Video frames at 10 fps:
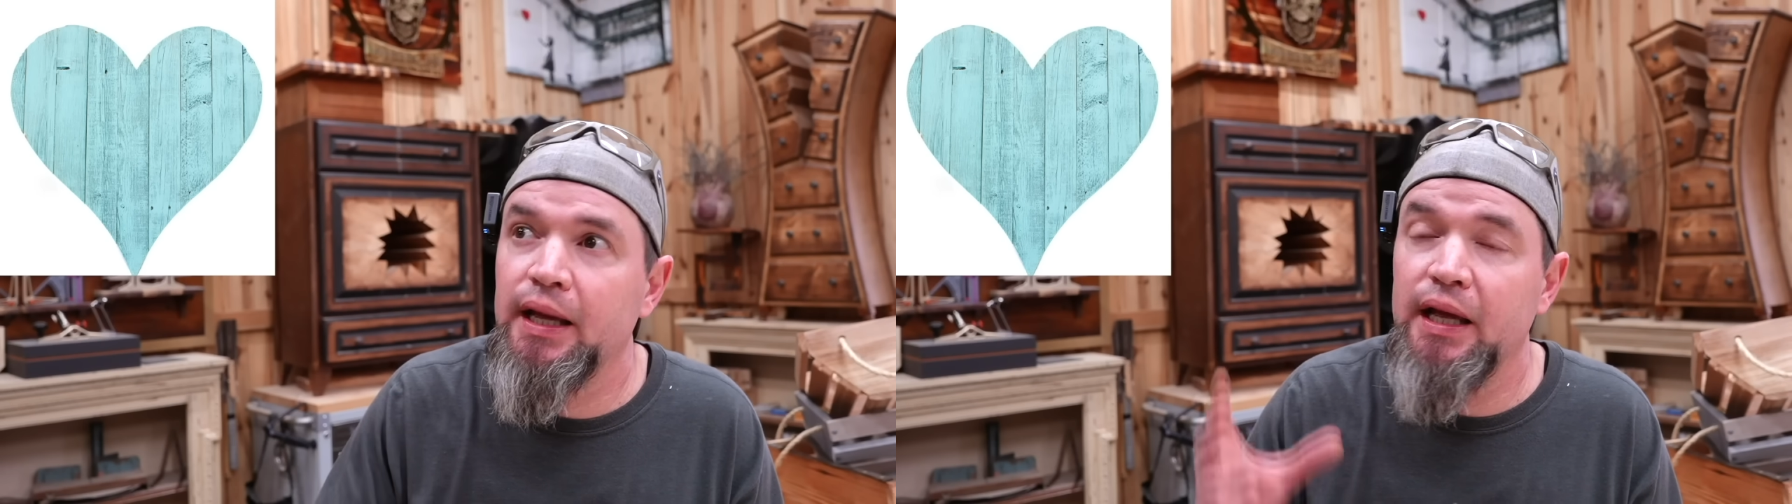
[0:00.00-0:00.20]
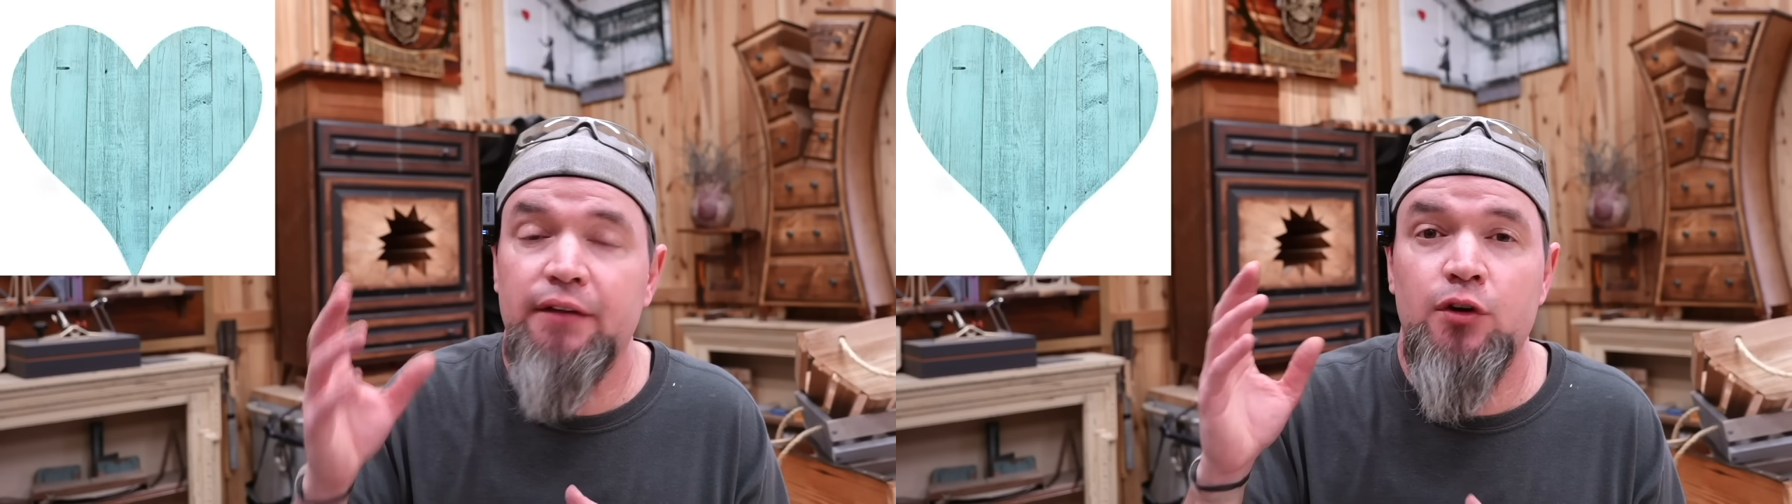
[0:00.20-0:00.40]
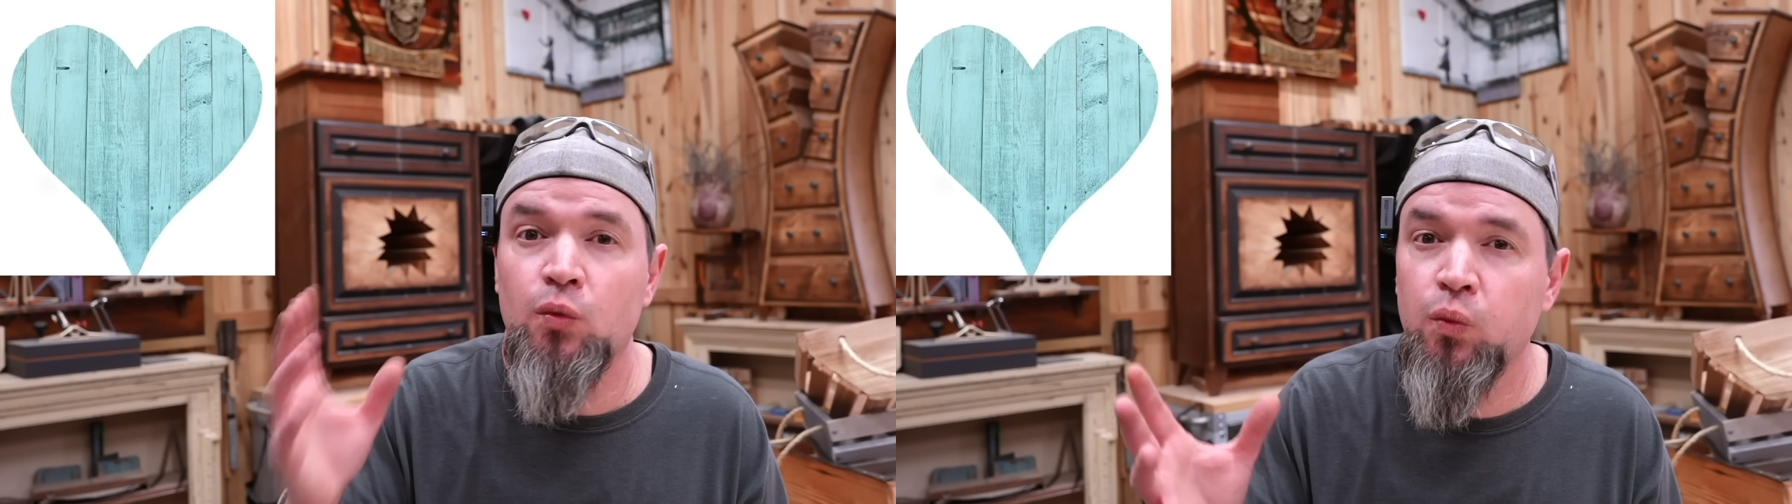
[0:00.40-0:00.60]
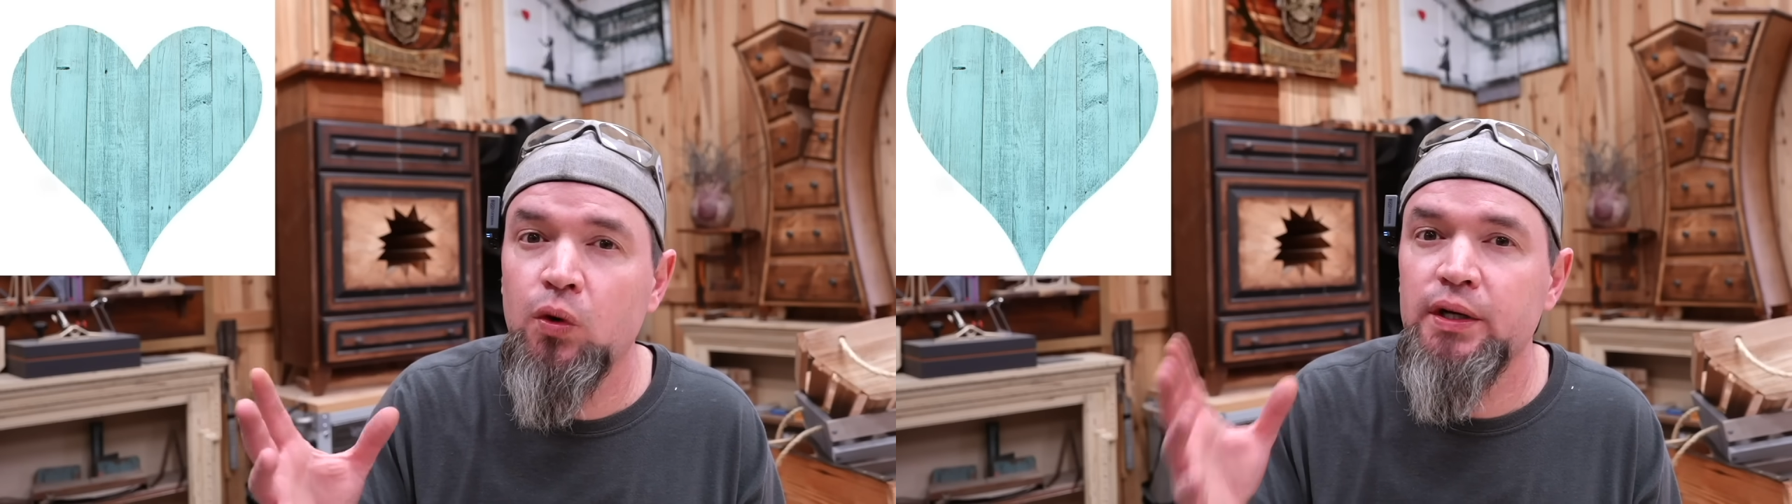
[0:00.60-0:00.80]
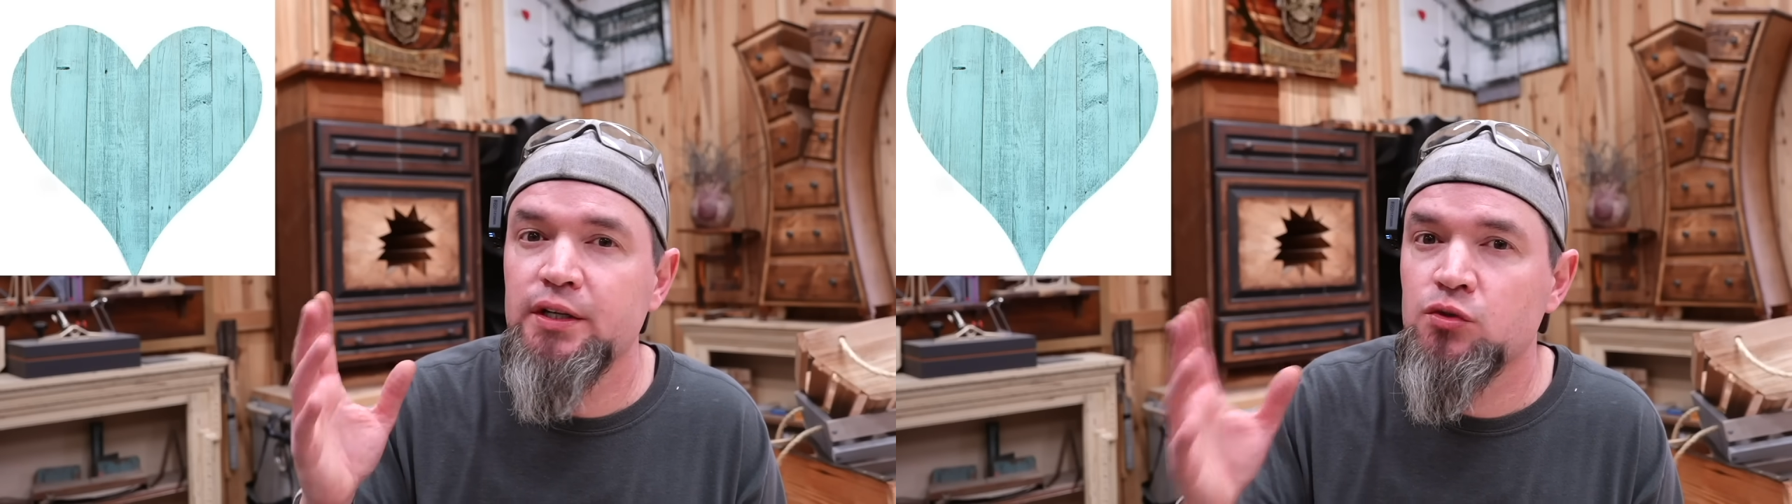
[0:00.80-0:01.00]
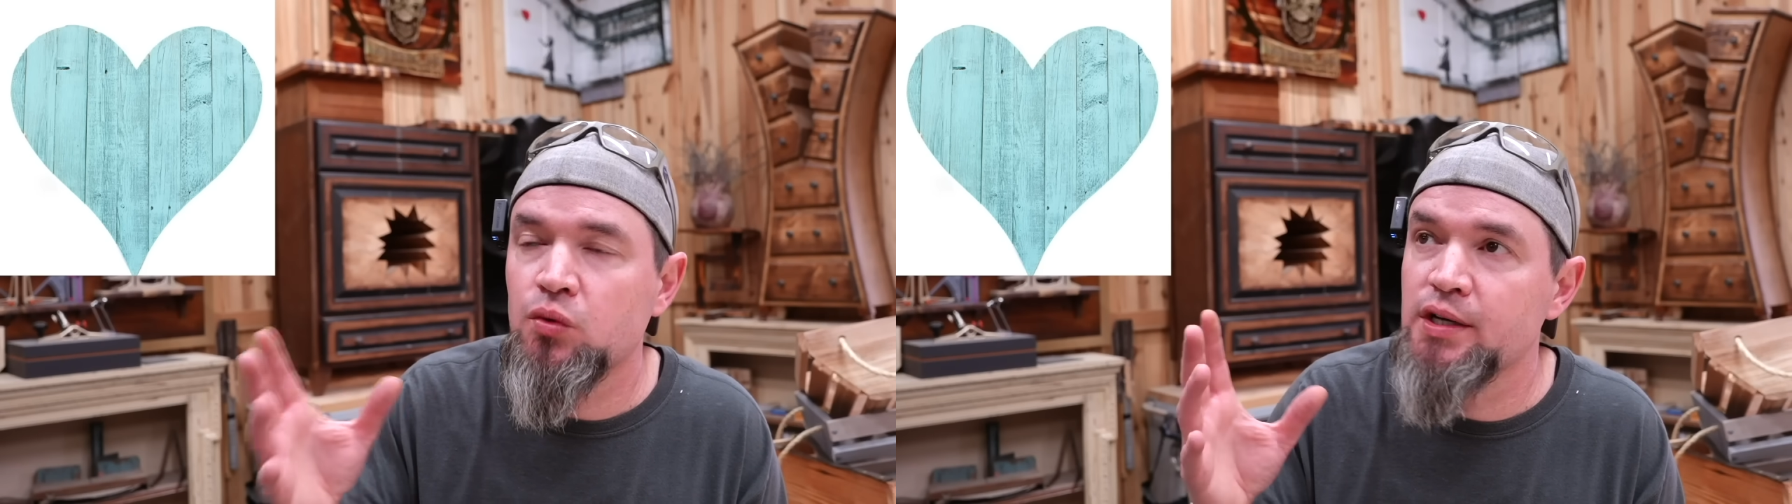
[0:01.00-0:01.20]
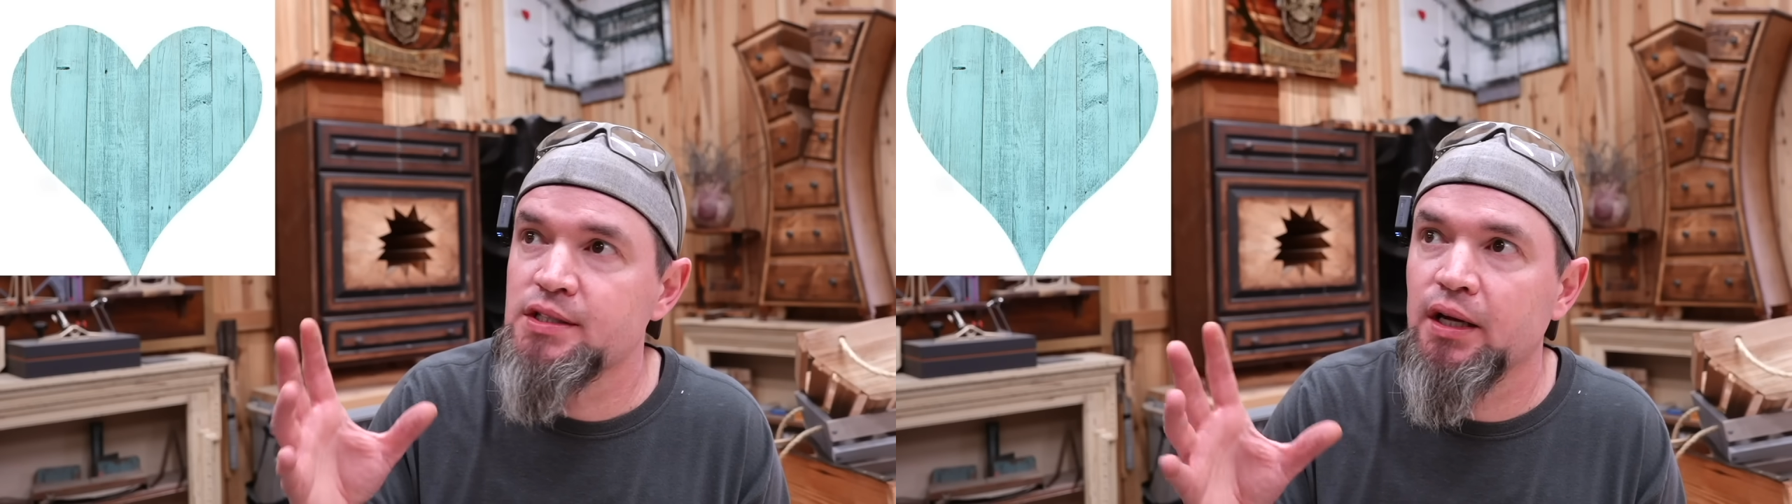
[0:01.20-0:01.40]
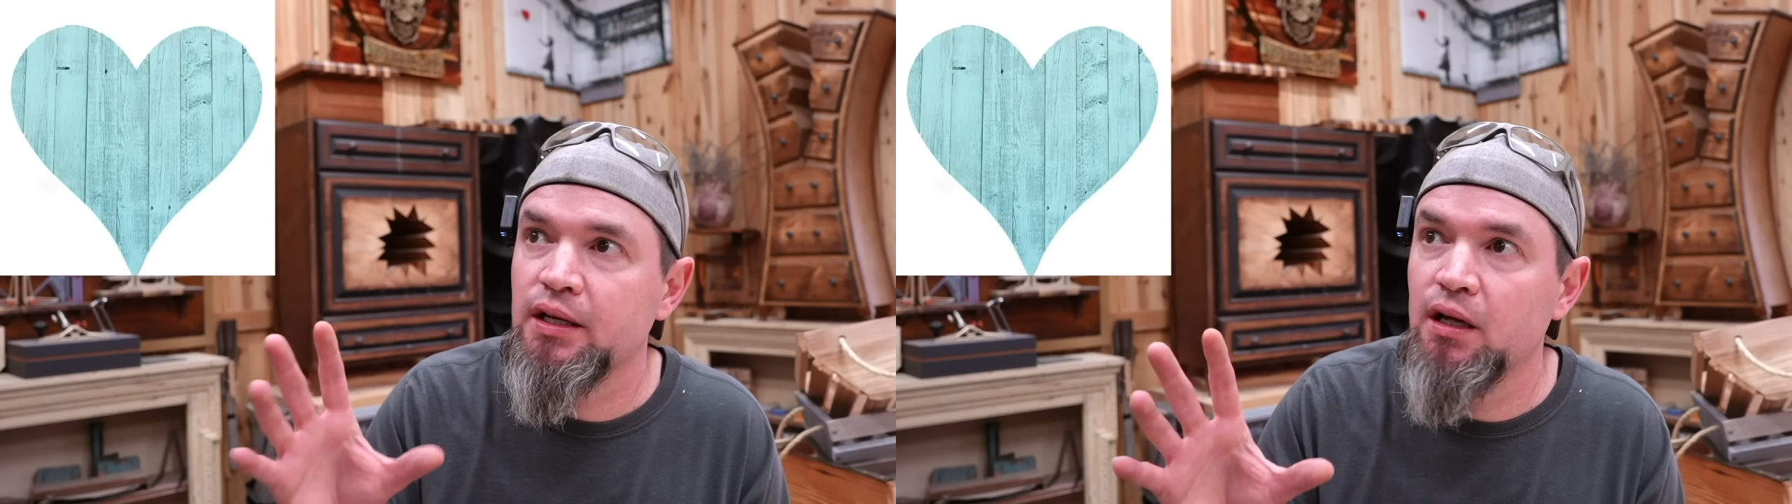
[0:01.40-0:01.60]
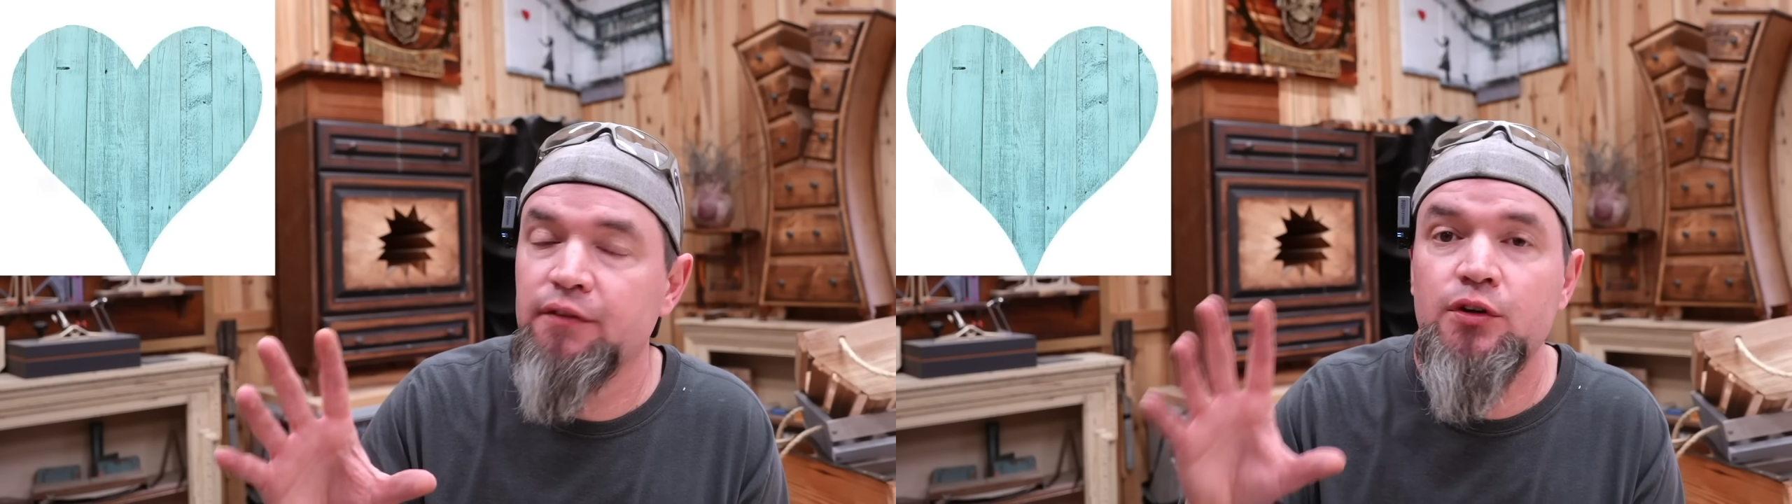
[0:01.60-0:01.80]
If your wood is rustic enough,